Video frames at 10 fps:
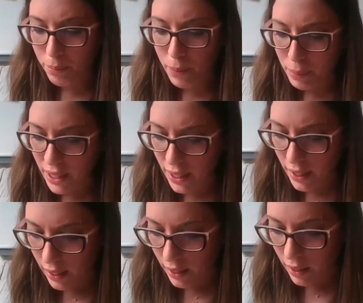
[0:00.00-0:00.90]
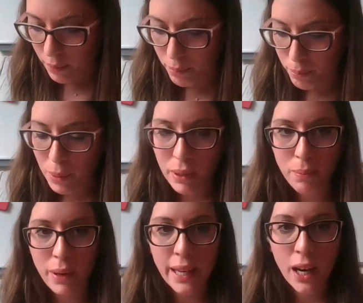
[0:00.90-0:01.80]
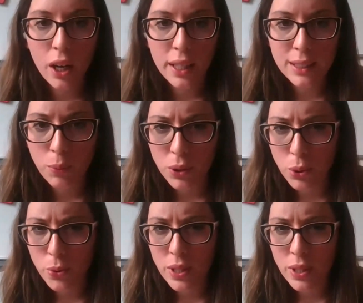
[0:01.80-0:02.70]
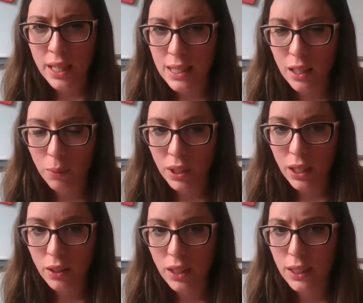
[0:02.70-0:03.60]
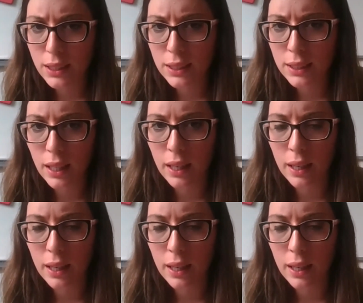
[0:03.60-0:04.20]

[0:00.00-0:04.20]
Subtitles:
Maybe my colleagues want to say something on this.